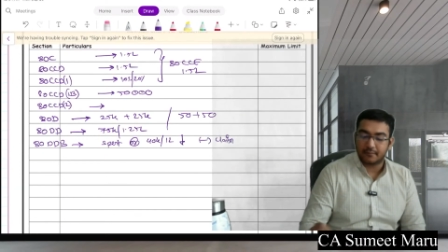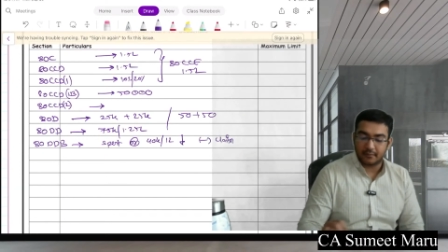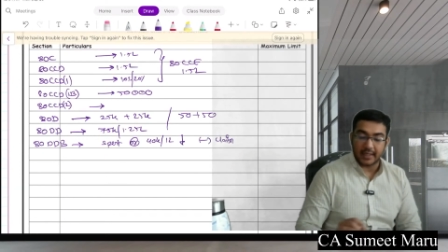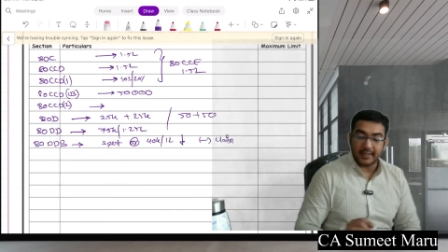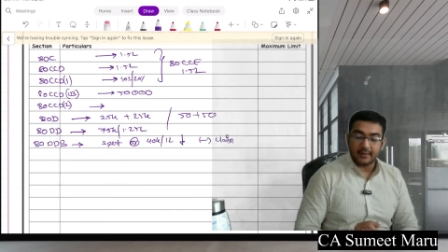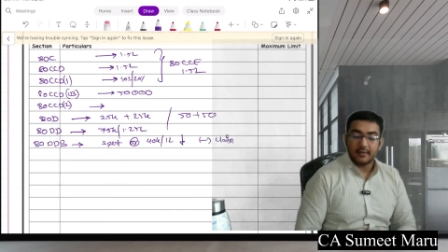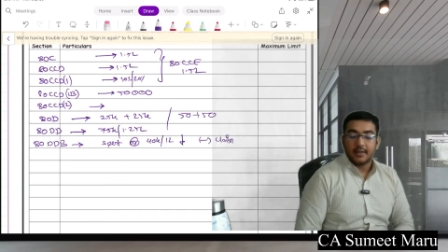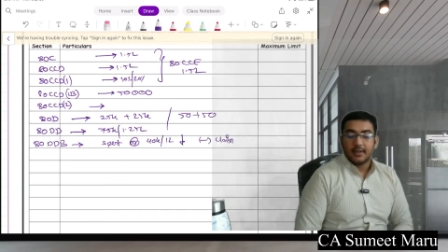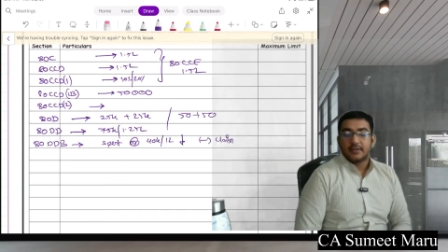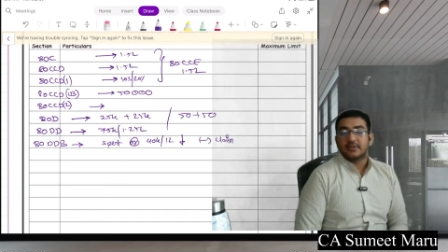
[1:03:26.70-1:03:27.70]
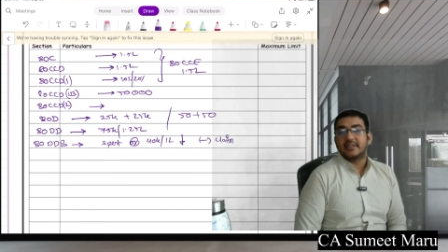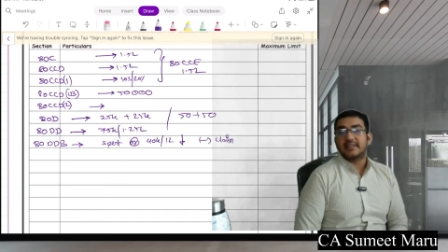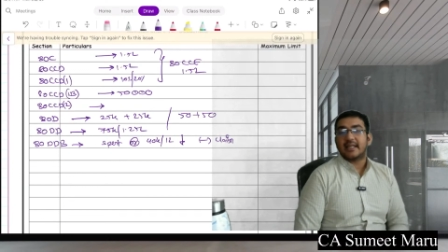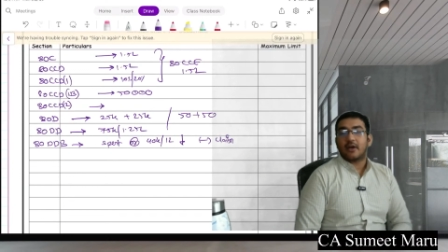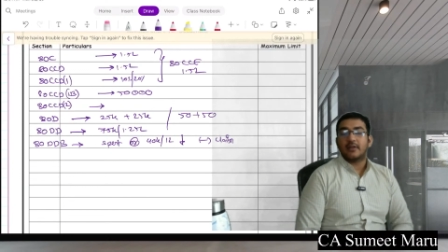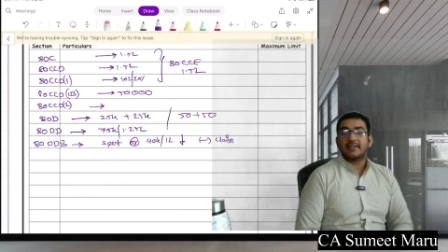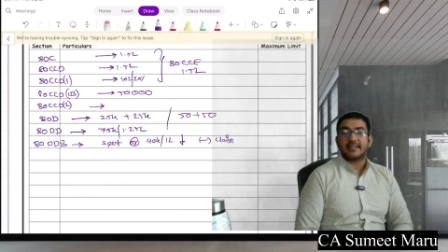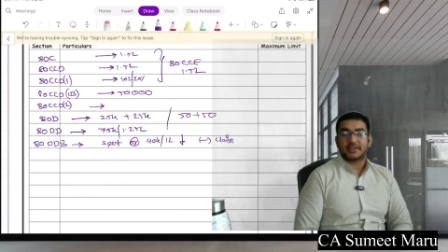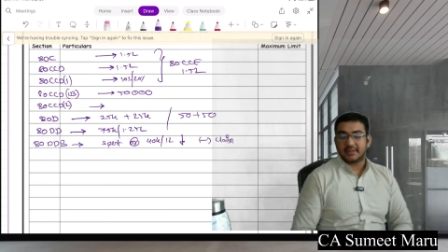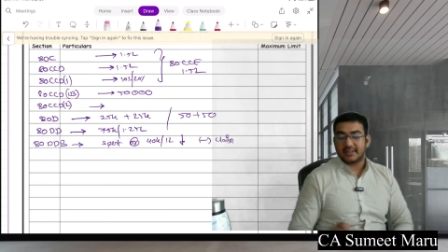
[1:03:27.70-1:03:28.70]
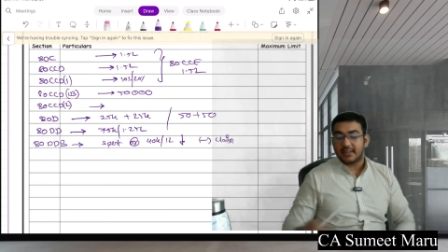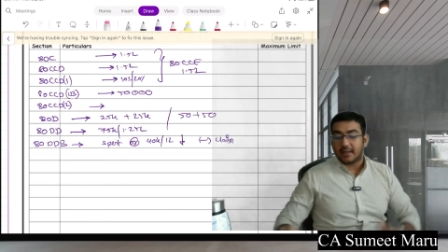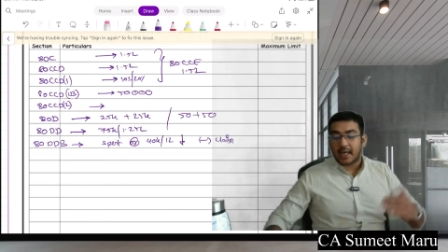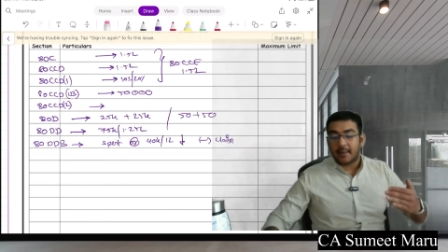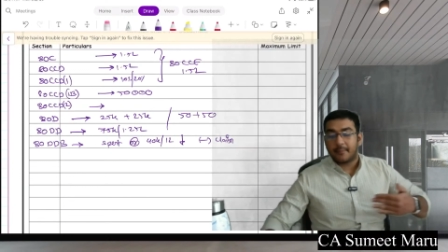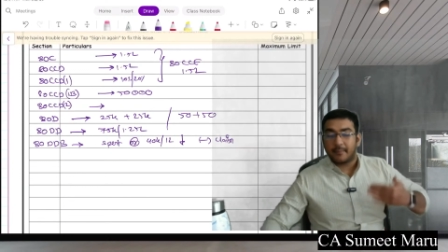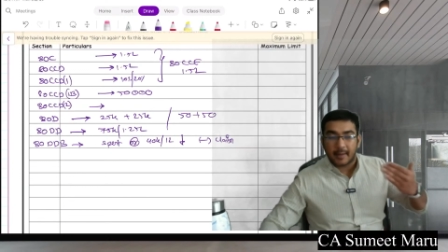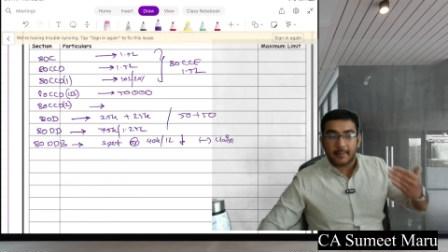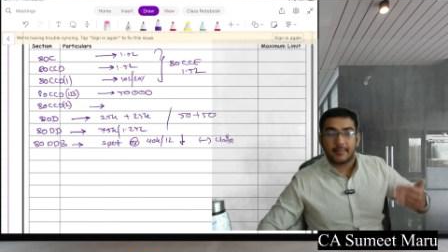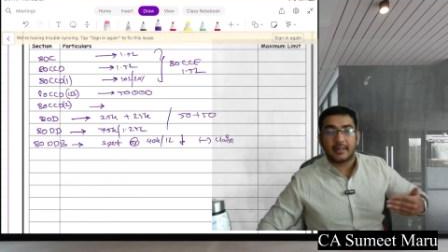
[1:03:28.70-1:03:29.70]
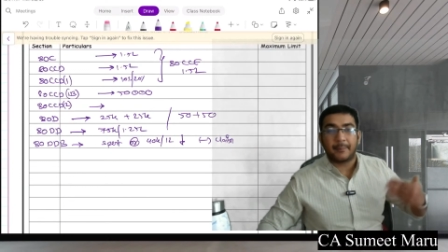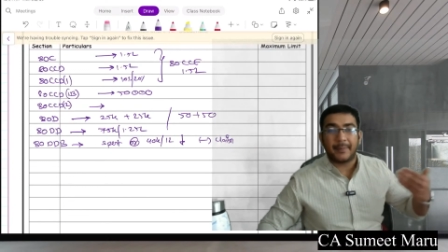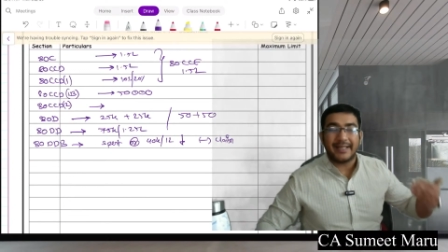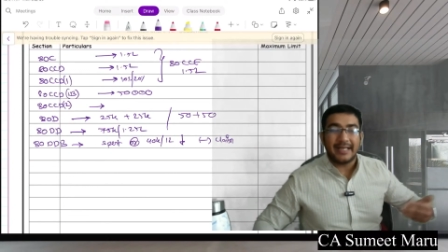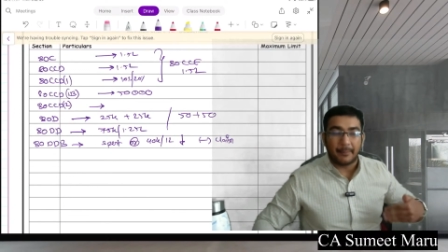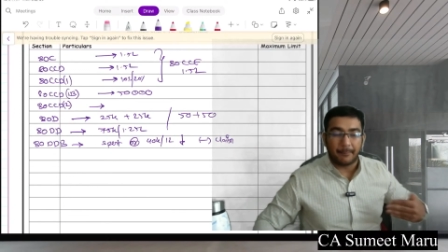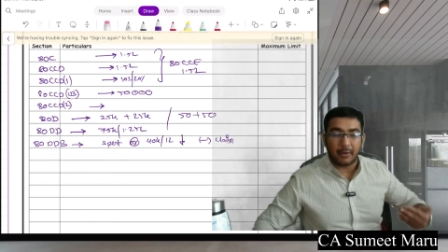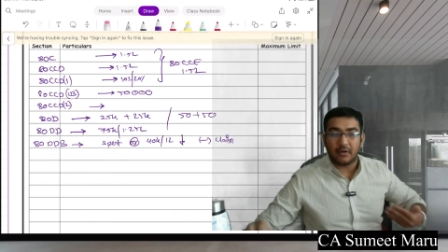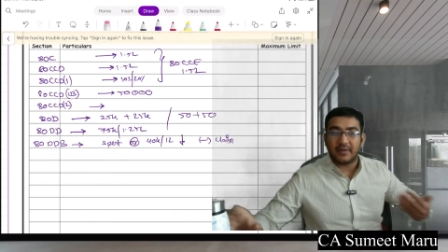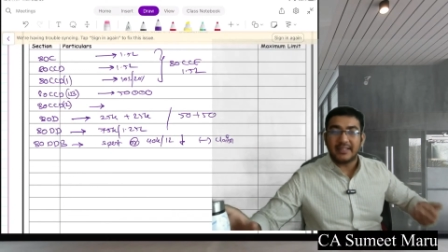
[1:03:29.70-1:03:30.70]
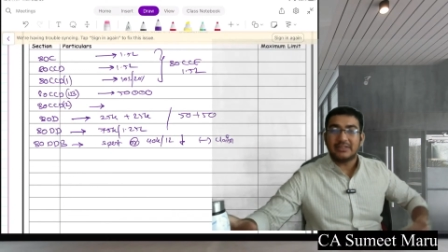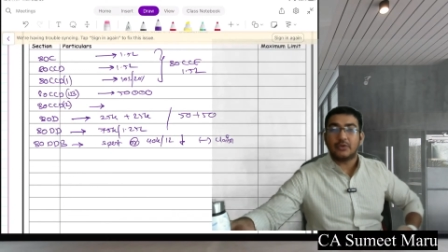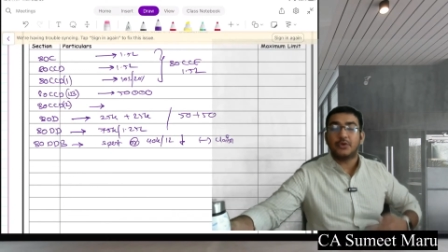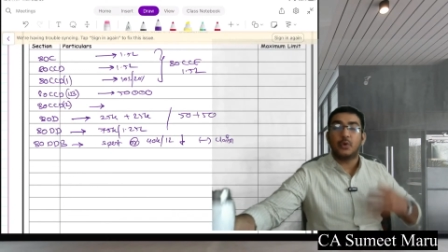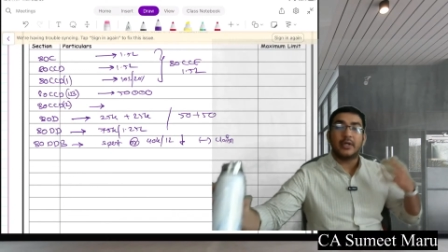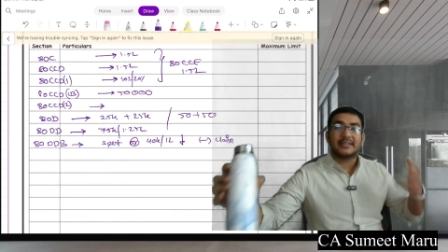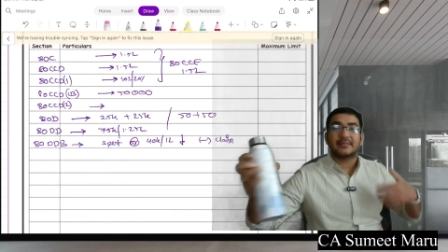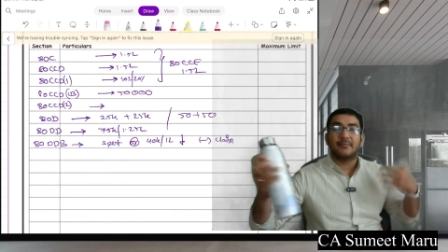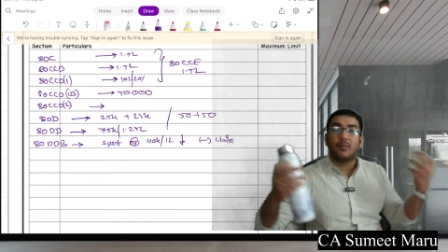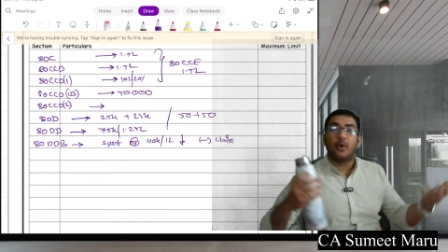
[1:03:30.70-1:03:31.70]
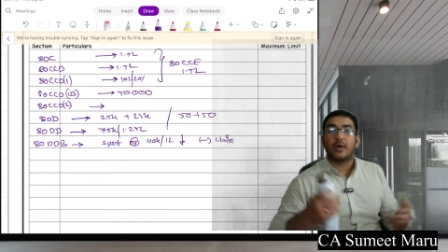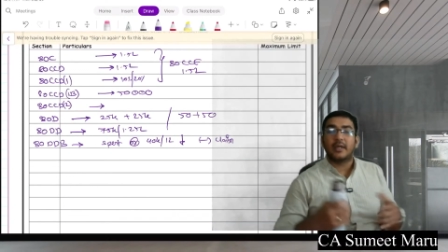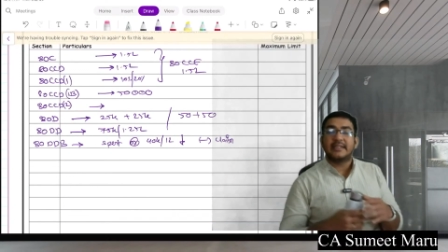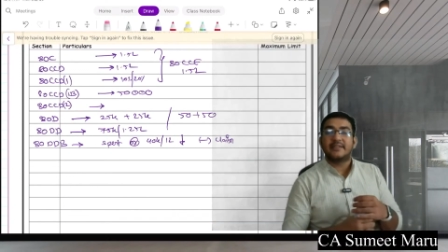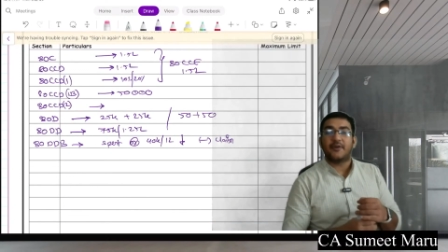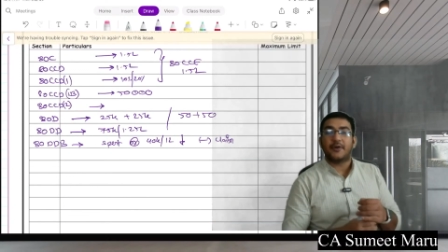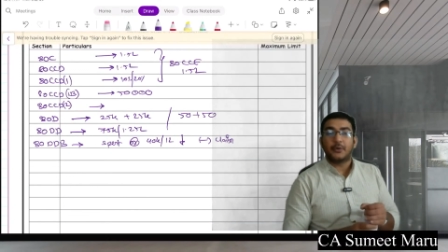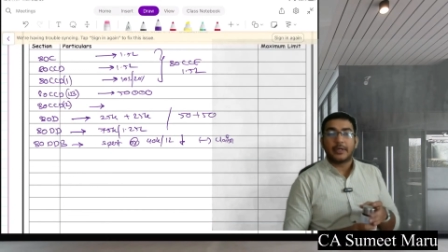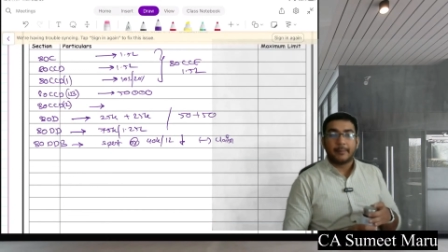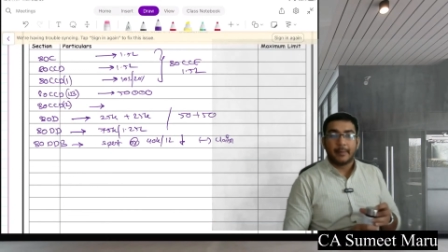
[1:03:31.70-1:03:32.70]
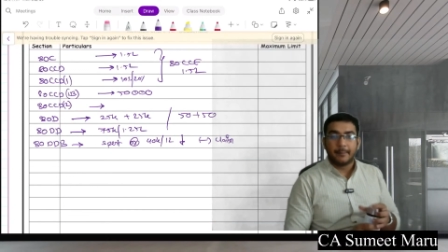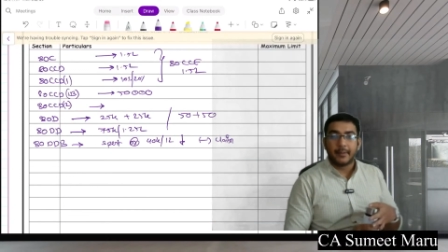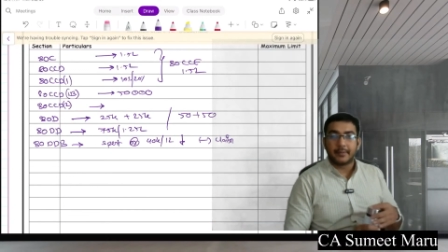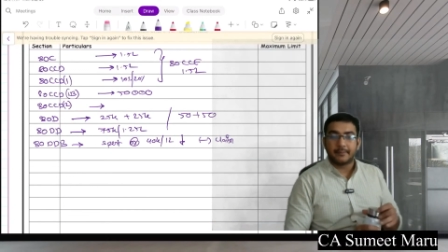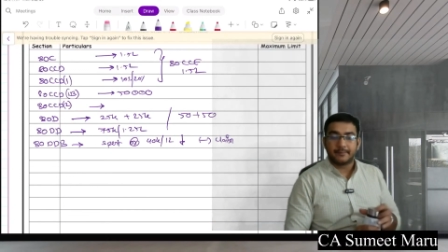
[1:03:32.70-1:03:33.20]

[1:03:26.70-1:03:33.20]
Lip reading: right? So these are all the sections. See, I'm repeating in number of wise, so it's more easy for you to remember.